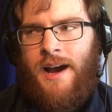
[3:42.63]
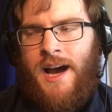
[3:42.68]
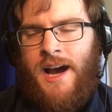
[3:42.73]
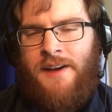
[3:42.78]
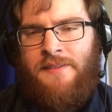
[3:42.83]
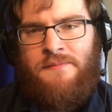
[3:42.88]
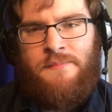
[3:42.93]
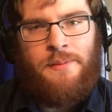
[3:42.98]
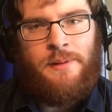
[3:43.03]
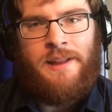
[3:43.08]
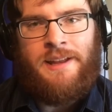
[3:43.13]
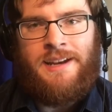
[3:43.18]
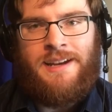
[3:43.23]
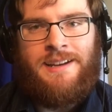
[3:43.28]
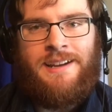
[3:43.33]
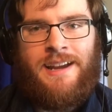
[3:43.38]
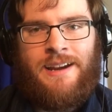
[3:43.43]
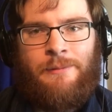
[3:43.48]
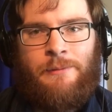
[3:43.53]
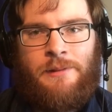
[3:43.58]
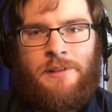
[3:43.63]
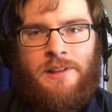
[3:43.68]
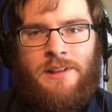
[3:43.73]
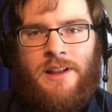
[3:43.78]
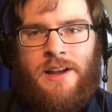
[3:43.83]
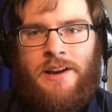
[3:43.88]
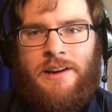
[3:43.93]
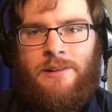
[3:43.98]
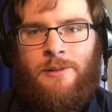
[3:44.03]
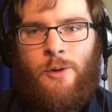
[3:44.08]
I've played a deck with a
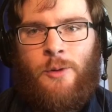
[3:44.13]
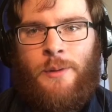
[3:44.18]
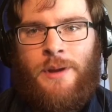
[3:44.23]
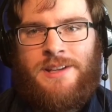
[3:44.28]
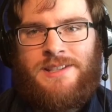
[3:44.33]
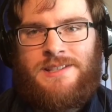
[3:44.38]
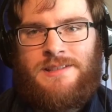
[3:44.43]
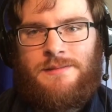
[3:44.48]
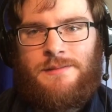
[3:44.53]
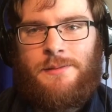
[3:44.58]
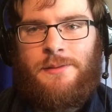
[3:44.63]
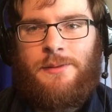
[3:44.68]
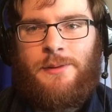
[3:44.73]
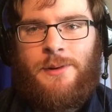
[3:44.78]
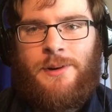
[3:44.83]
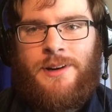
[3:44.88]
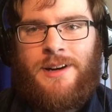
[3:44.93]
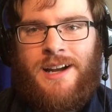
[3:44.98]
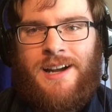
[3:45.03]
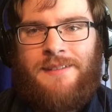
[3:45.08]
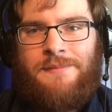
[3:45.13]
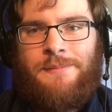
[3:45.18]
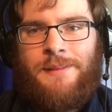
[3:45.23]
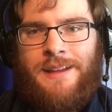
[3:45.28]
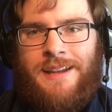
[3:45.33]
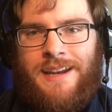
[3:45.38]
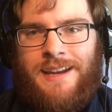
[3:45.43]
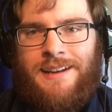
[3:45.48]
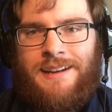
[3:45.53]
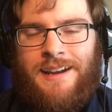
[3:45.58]
lot of normal monsters before. I've
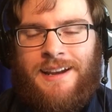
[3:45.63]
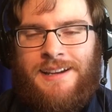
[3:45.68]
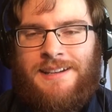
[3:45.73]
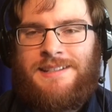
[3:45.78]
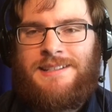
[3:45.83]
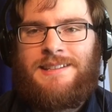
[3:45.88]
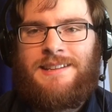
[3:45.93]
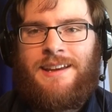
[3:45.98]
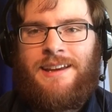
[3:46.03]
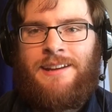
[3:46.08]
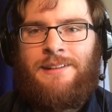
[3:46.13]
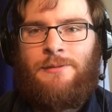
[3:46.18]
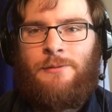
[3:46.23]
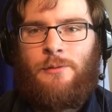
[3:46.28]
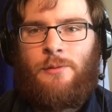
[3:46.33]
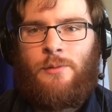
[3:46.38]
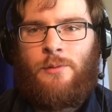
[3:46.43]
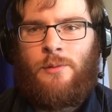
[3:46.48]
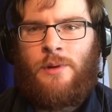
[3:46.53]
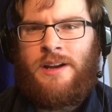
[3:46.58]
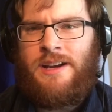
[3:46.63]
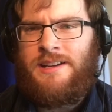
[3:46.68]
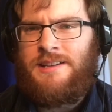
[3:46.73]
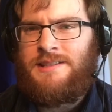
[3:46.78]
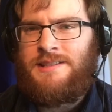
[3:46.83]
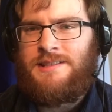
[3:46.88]
played Ignites, and what